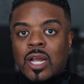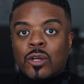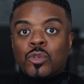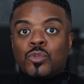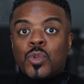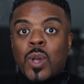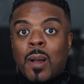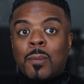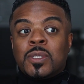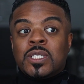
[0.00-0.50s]
I,
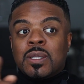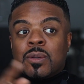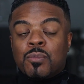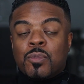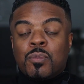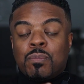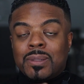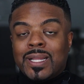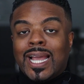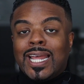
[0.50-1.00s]
I was
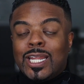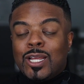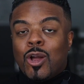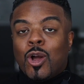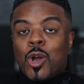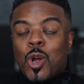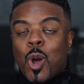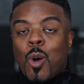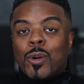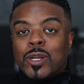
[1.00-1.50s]
planning
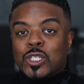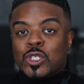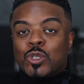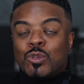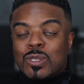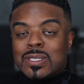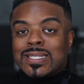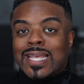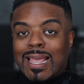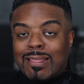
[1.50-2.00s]
on going
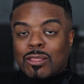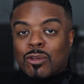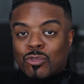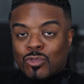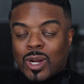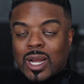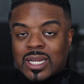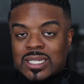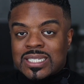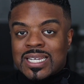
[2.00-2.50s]
to Saint
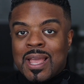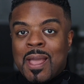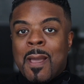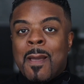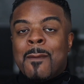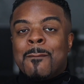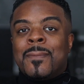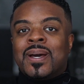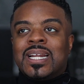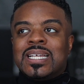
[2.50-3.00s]
Laurent,
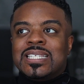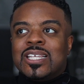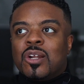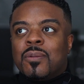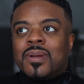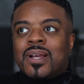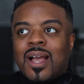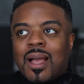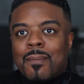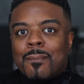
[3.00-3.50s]
but I said,
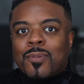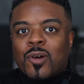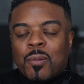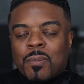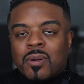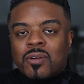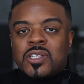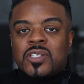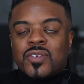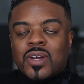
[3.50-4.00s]
oh my God,
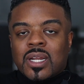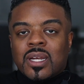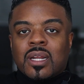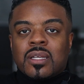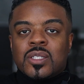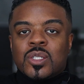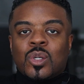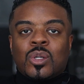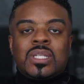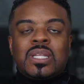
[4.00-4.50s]
Burberry's right
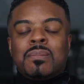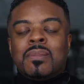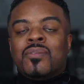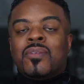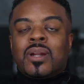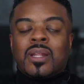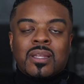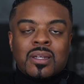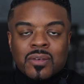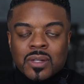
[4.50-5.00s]
next door. Let me
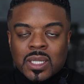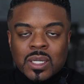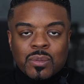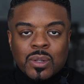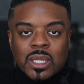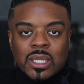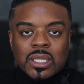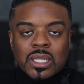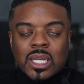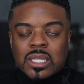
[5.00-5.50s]
run in there really
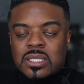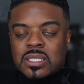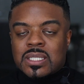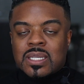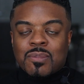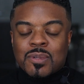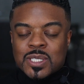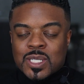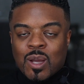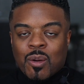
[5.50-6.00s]
quickly and
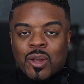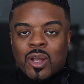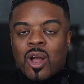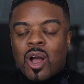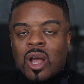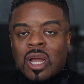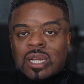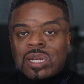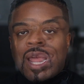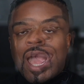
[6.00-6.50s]
see what's
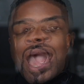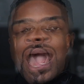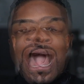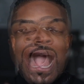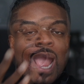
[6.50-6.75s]
going on.